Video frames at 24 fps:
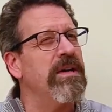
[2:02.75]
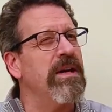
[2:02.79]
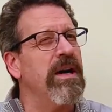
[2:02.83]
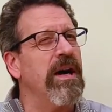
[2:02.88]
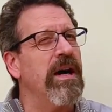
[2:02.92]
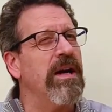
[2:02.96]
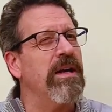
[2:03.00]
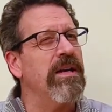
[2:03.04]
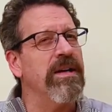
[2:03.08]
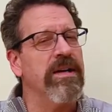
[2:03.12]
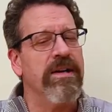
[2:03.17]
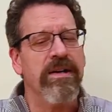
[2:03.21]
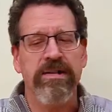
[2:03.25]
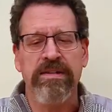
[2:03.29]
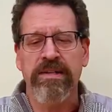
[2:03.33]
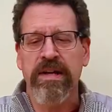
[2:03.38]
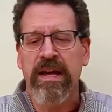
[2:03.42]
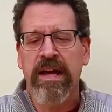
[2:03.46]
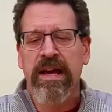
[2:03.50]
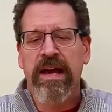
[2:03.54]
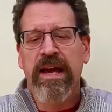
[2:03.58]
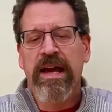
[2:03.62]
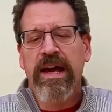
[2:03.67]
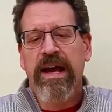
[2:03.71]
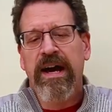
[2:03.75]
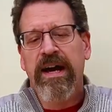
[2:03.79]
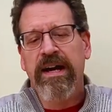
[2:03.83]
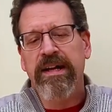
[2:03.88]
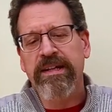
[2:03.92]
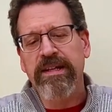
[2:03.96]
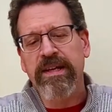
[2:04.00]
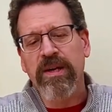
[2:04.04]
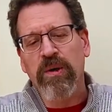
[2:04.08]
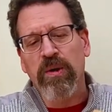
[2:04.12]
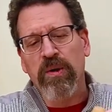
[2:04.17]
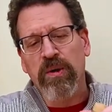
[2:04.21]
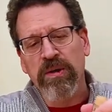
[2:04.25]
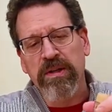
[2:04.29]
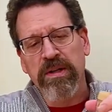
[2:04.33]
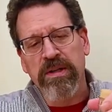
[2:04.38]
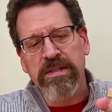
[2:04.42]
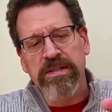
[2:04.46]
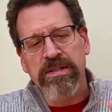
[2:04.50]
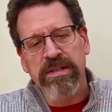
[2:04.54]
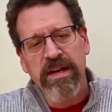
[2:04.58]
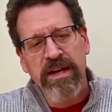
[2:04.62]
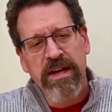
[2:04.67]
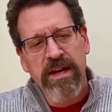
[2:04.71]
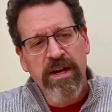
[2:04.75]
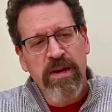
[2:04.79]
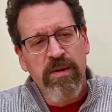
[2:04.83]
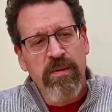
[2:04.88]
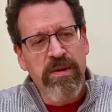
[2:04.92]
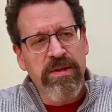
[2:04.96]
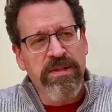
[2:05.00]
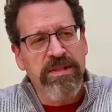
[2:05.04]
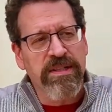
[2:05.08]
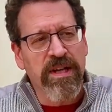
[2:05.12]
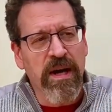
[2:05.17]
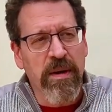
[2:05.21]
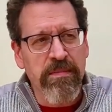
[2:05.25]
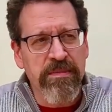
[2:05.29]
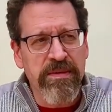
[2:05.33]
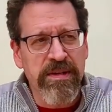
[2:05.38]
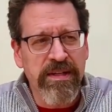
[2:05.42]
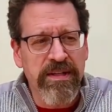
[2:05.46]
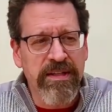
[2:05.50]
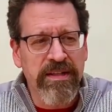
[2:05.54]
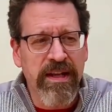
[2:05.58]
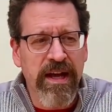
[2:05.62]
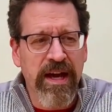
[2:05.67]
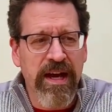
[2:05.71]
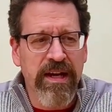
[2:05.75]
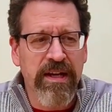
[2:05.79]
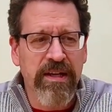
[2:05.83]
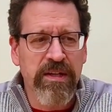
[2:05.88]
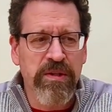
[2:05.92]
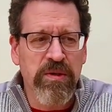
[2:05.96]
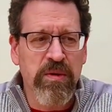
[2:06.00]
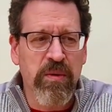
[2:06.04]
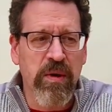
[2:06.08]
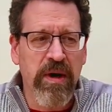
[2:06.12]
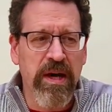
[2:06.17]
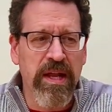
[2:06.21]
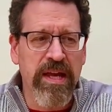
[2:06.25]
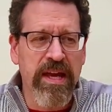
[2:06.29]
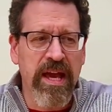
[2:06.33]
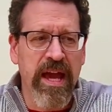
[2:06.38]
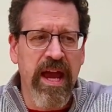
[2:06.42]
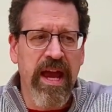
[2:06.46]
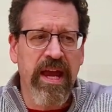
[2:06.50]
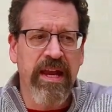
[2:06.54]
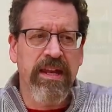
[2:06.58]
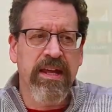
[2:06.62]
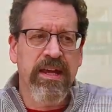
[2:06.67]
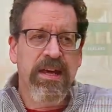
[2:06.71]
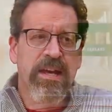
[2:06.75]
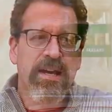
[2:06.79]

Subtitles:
9 years and the oldest was something like 28.